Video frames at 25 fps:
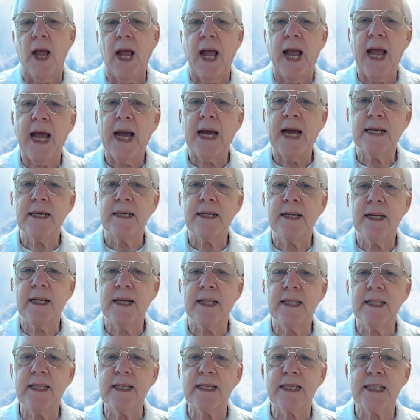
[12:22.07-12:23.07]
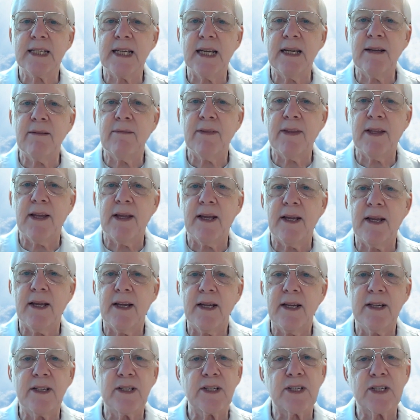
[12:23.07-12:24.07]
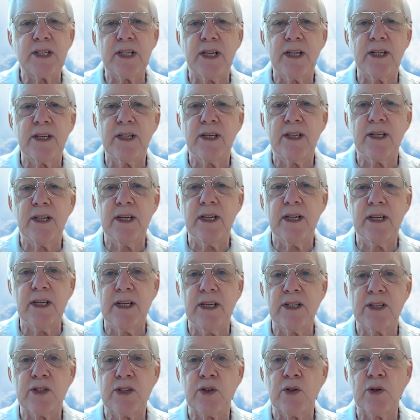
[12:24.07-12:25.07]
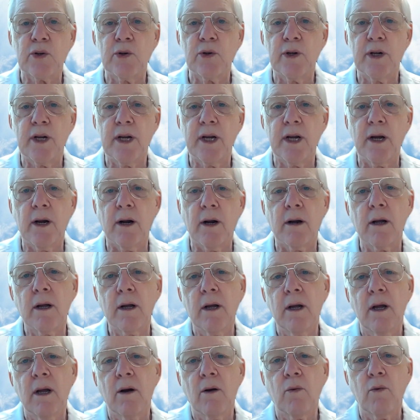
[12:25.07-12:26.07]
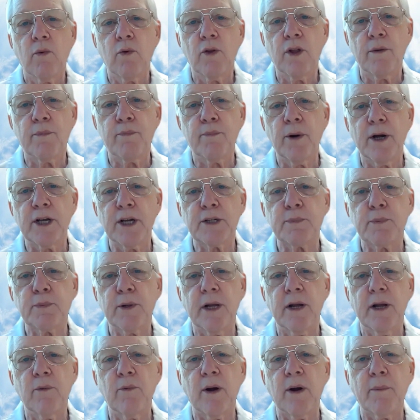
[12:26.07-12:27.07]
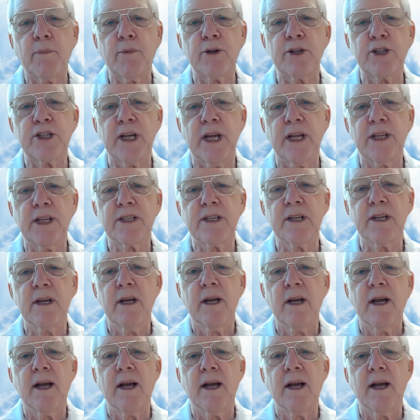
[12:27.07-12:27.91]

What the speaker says: And the same thing is true here. The breastplate represents